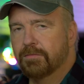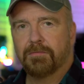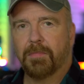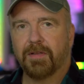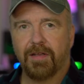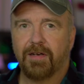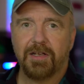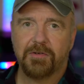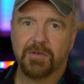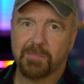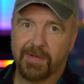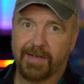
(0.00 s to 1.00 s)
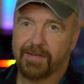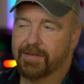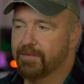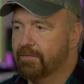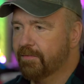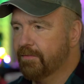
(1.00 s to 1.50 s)
But then I couldn't play it.
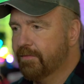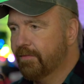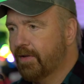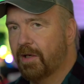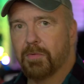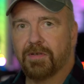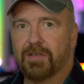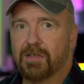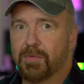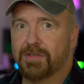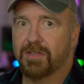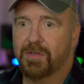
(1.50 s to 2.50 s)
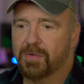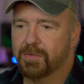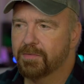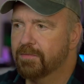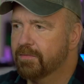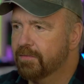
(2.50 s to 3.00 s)
I wouldn't know what to do.
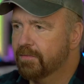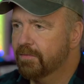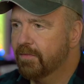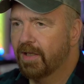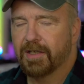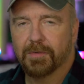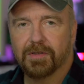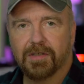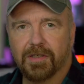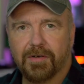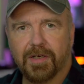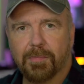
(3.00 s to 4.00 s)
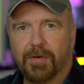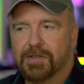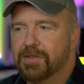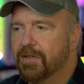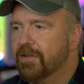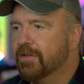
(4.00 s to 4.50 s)
I wouldn't know how to press
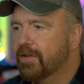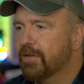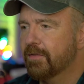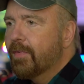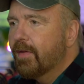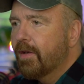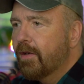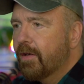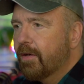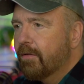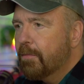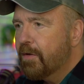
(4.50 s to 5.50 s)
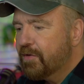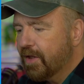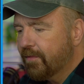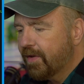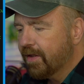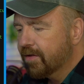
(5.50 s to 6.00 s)
start. Remove
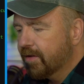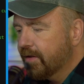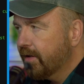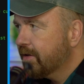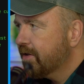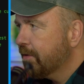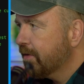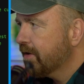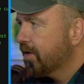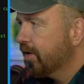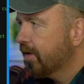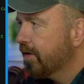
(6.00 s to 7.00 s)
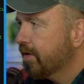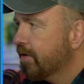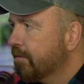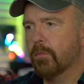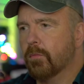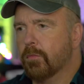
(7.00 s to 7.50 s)
self-test. Let's see what this does.
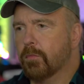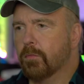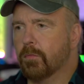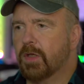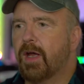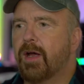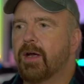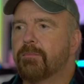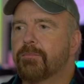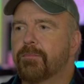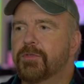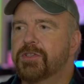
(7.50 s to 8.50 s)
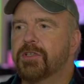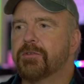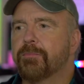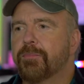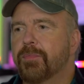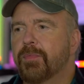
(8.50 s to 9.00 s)
So
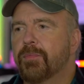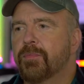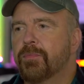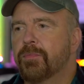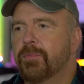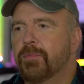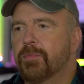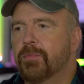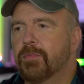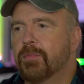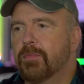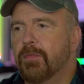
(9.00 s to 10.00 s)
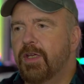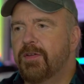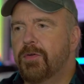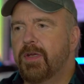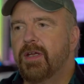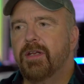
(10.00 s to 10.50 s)
if you
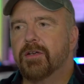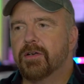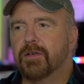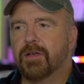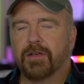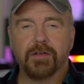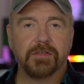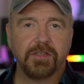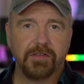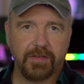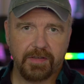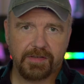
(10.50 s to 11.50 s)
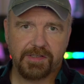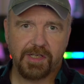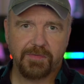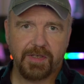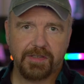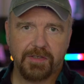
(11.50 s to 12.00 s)
get here and there still is
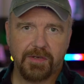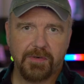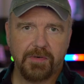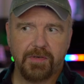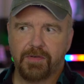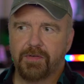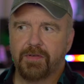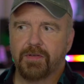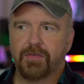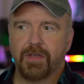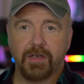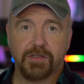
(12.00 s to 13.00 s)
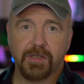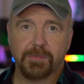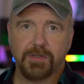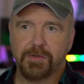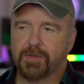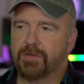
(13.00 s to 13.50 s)
self-test code, then it jumps
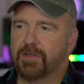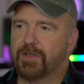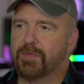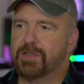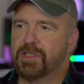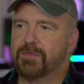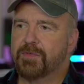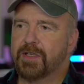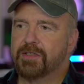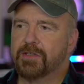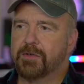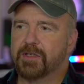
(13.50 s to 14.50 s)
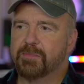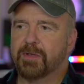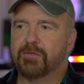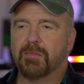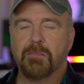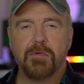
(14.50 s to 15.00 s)
to it. If the self-test code has been
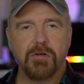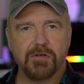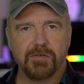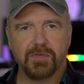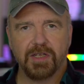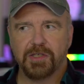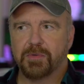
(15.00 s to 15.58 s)
removed and you